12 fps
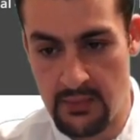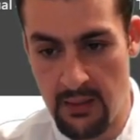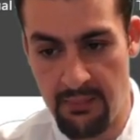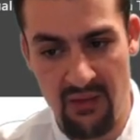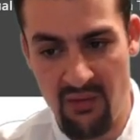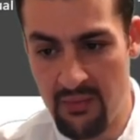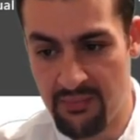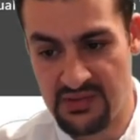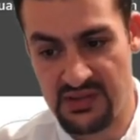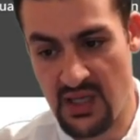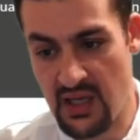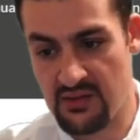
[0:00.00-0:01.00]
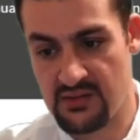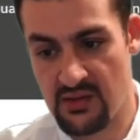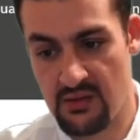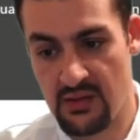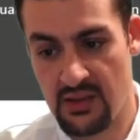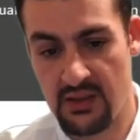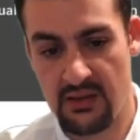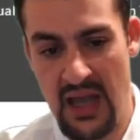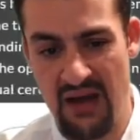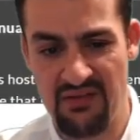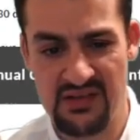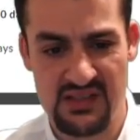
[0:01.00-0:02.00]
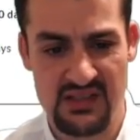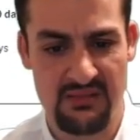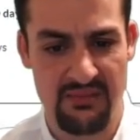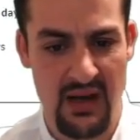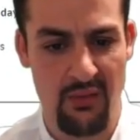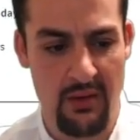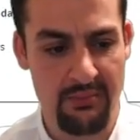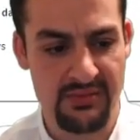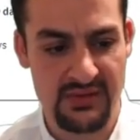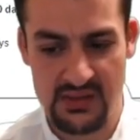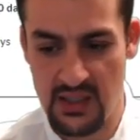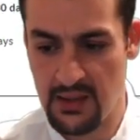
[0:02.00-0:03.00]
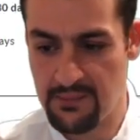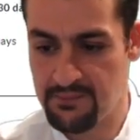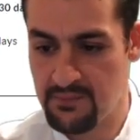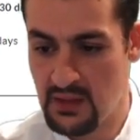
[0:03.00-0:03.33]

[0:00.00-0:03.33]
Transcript: above 1%. So it averages about 1%.